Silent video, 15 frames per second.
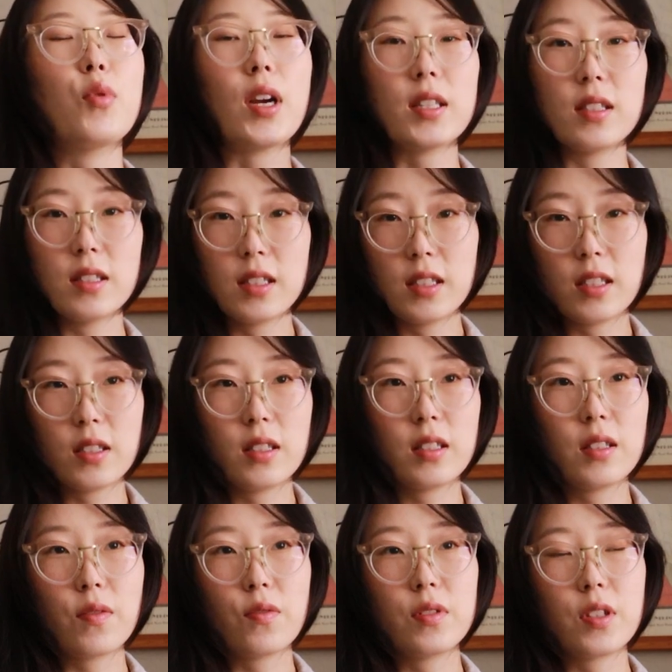practicing these
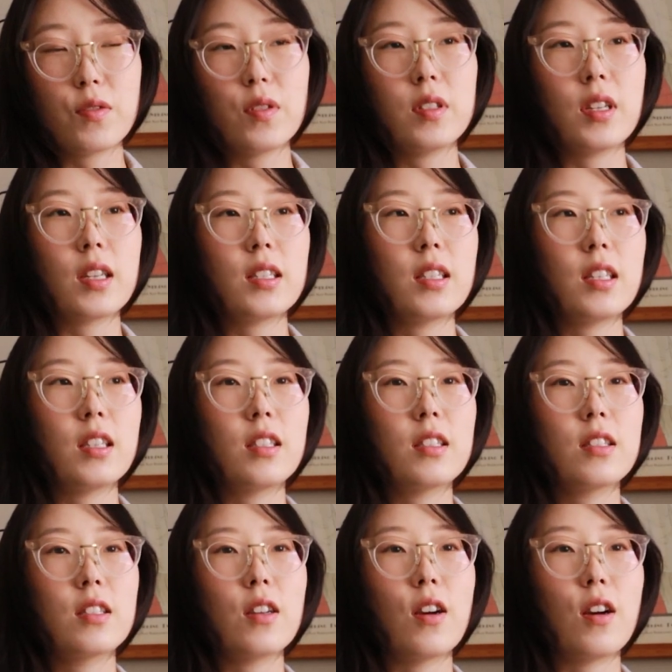different
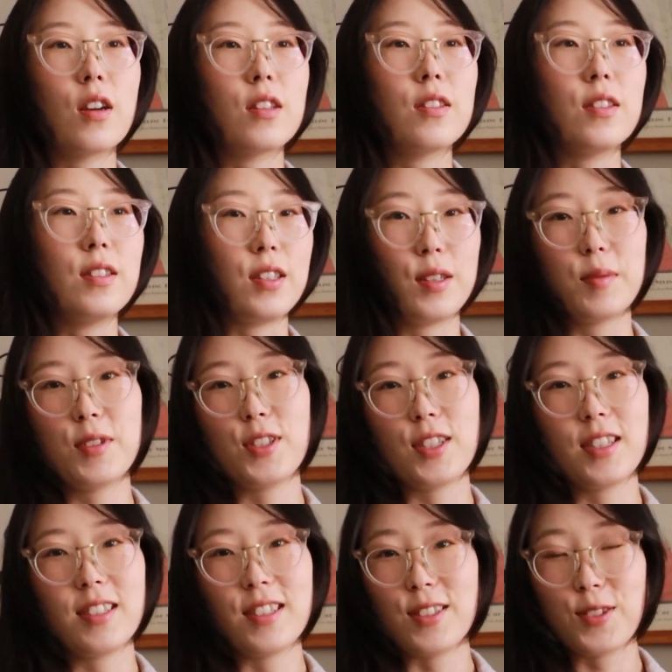techniques on the knitting
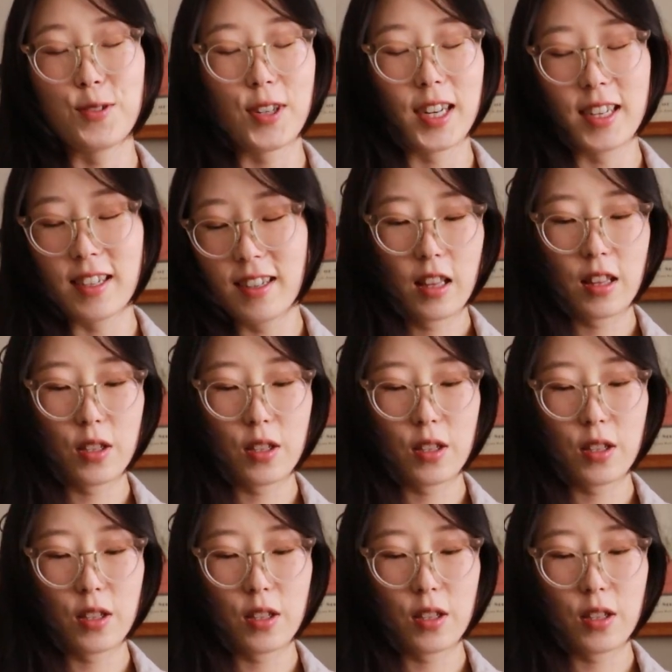machine. It's great.